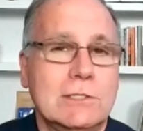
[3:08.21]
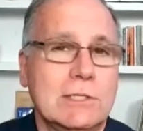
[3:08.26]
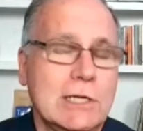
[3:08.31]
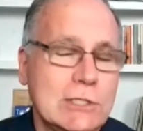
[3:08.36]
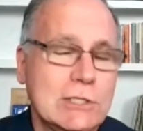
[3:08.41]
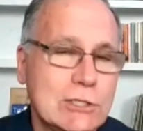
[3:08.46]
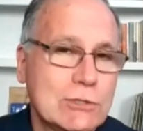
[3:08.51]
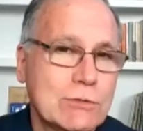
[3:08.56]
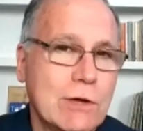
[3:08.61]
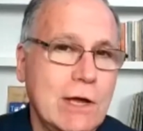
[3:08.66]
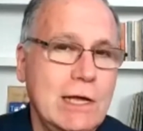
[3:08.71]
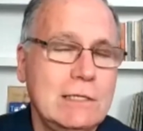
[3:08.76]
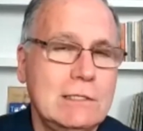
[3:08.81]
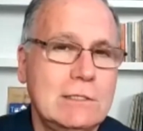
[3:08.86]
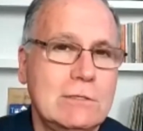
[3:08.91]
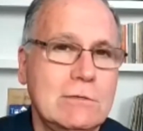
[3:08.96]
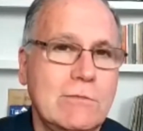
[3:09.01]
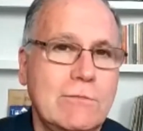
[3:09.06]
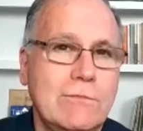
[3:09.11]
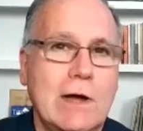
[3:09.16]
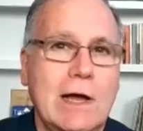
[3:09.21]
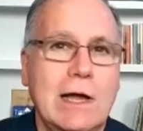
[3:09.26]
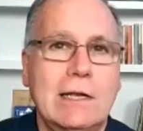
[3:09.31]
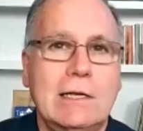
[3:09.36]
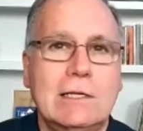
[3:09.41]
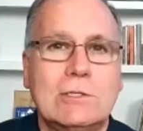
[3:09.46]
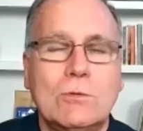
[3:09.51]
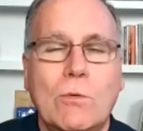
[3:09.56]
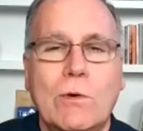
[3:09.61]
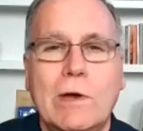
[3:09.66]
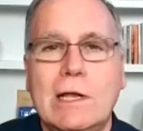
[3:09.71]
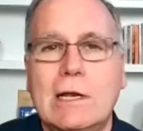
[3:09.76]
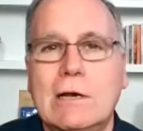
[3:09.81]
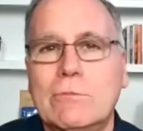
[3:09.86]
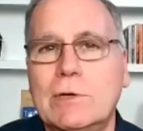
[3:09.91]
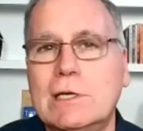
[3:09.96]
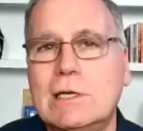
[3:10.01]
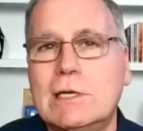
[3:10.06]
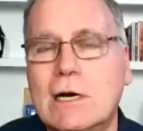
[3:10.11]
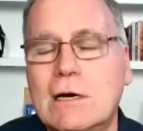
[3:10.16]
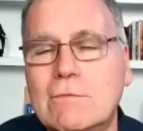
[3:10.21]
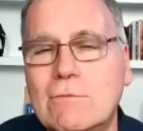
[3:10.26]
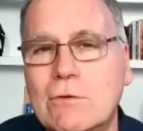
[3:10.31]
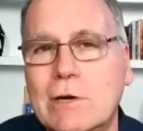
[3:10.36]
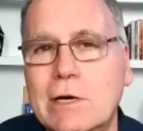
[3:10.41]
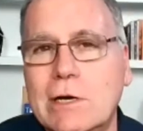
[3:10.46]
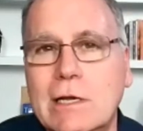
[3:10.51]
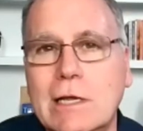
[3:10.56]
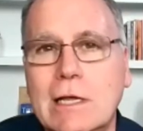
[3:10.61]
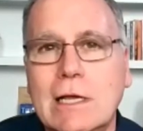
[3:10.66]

and it's trying to find its way to recovery.